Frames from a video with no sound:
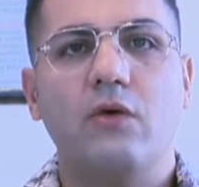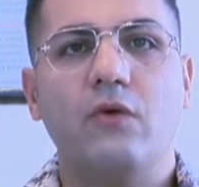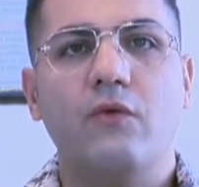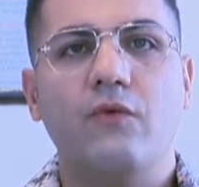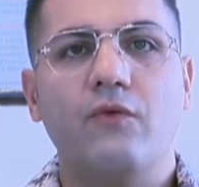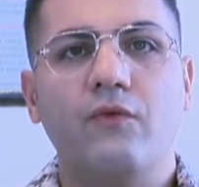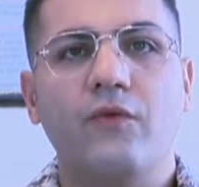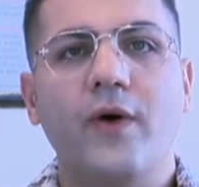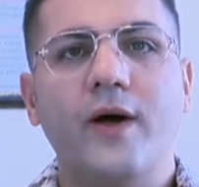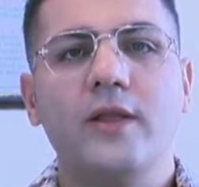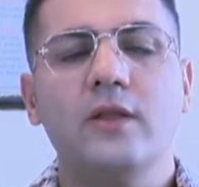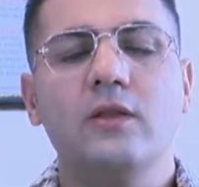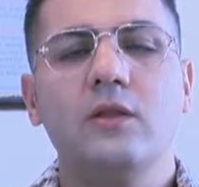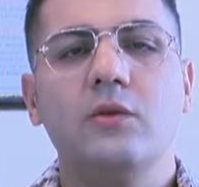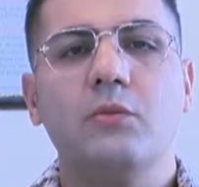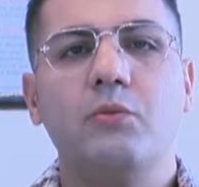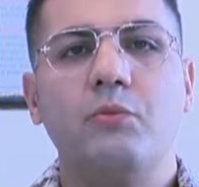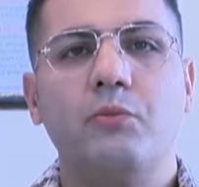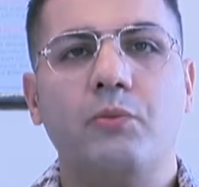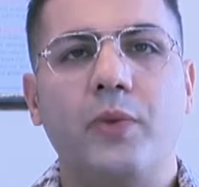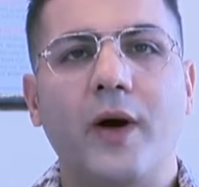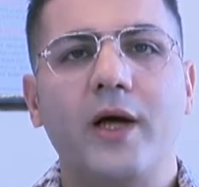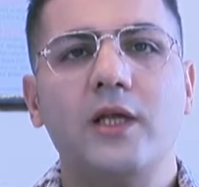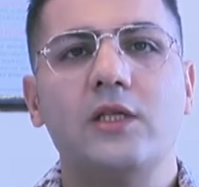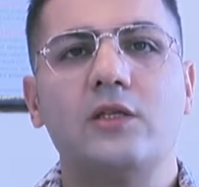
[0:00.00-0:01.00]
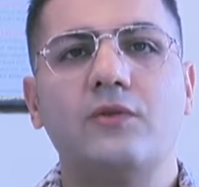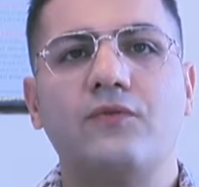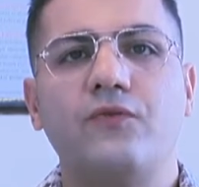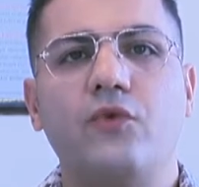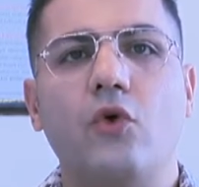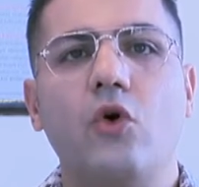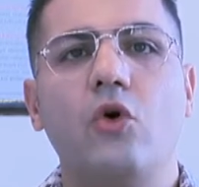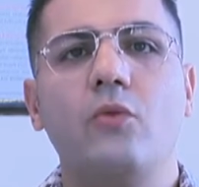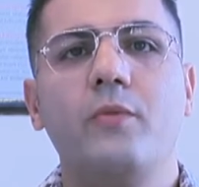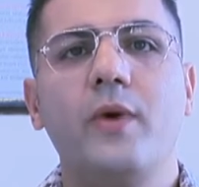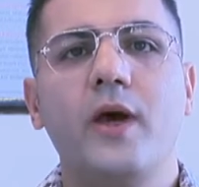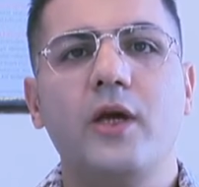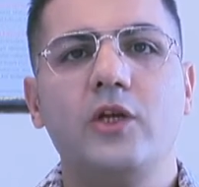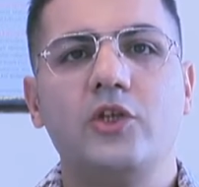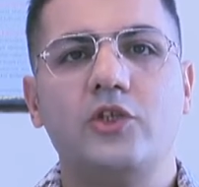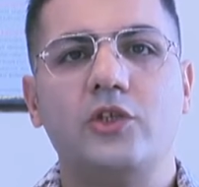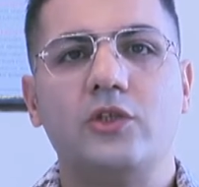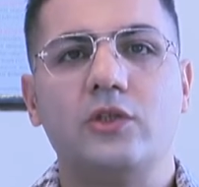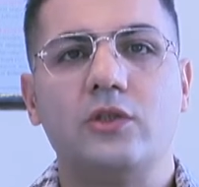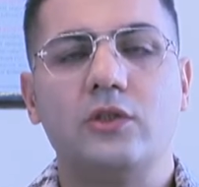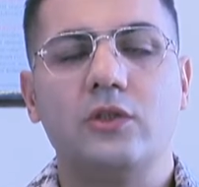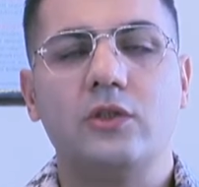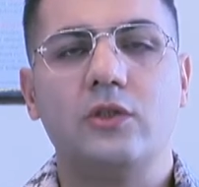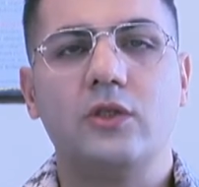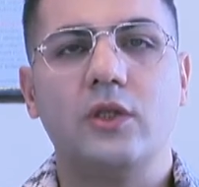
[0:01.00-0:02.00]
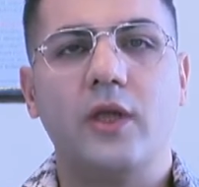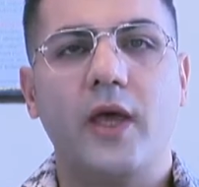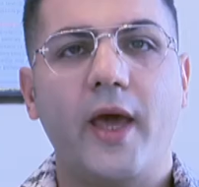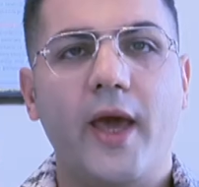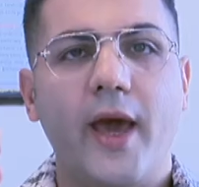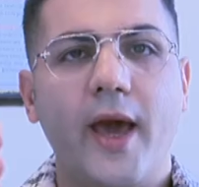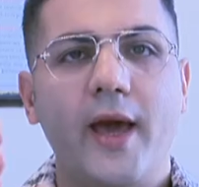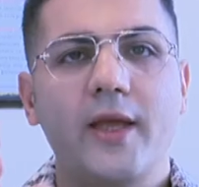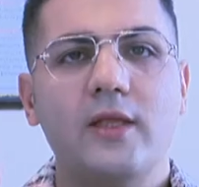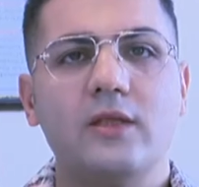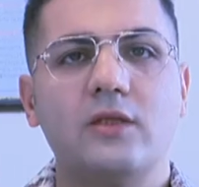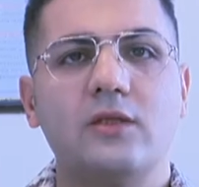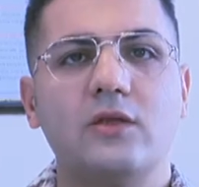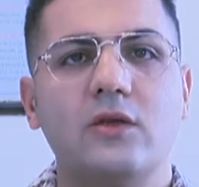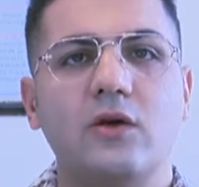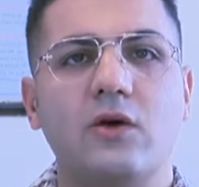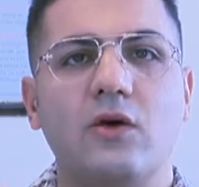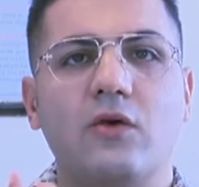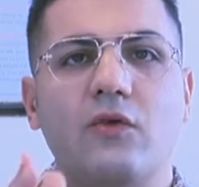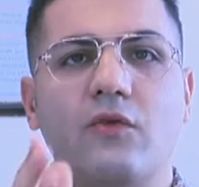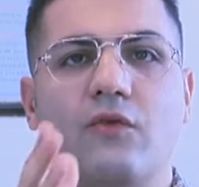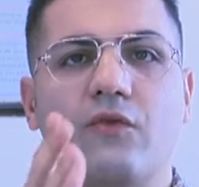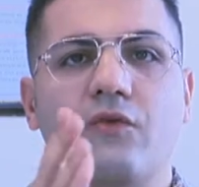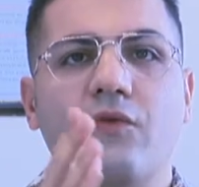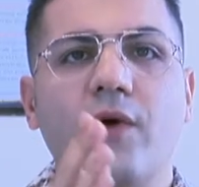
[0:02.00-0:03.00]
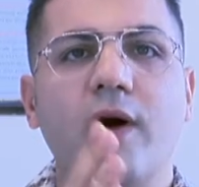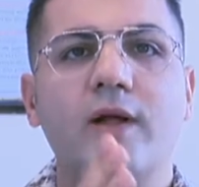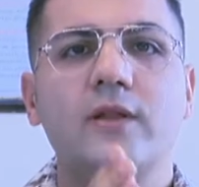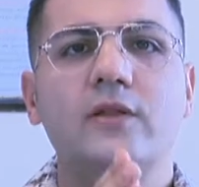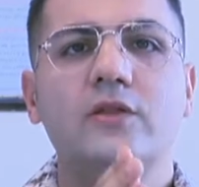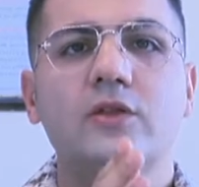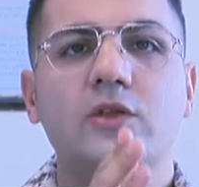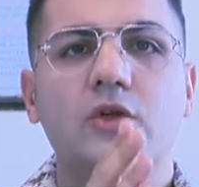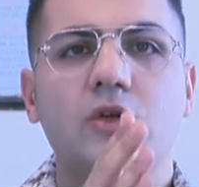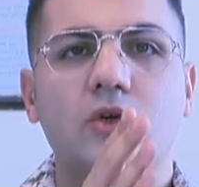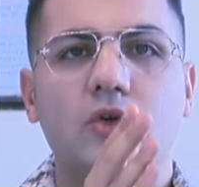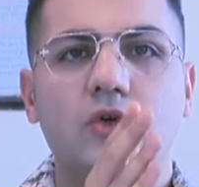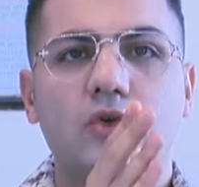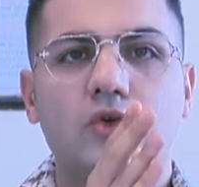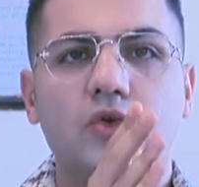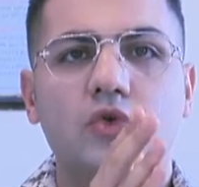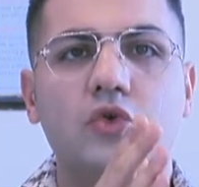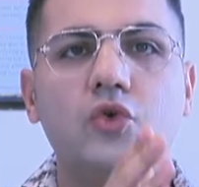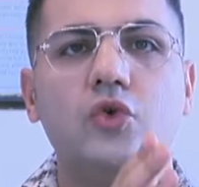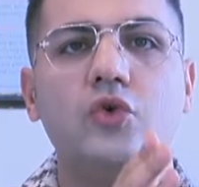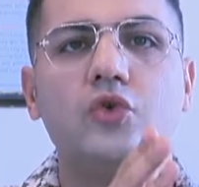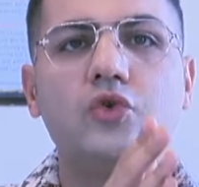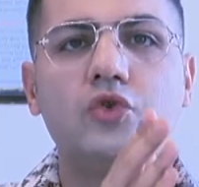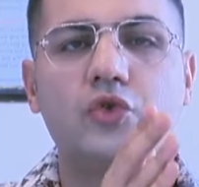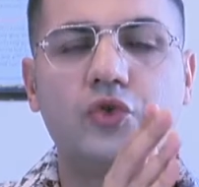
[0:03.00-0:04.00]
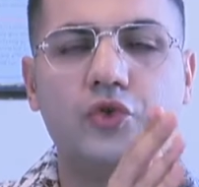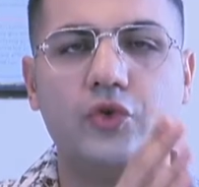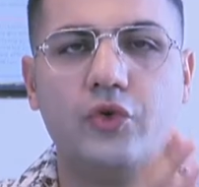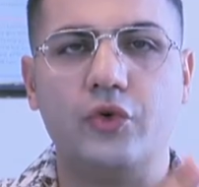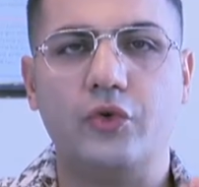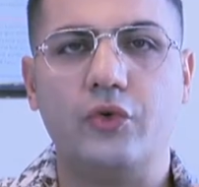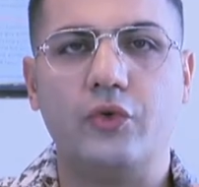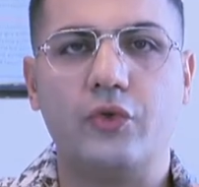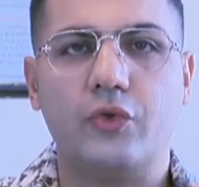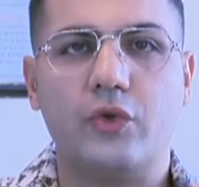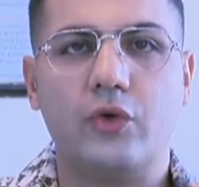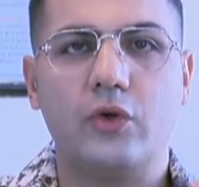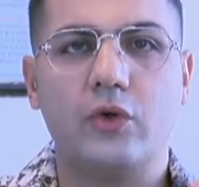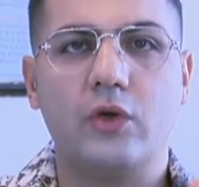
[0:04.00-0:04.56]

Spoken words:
one pus formation at one tooth root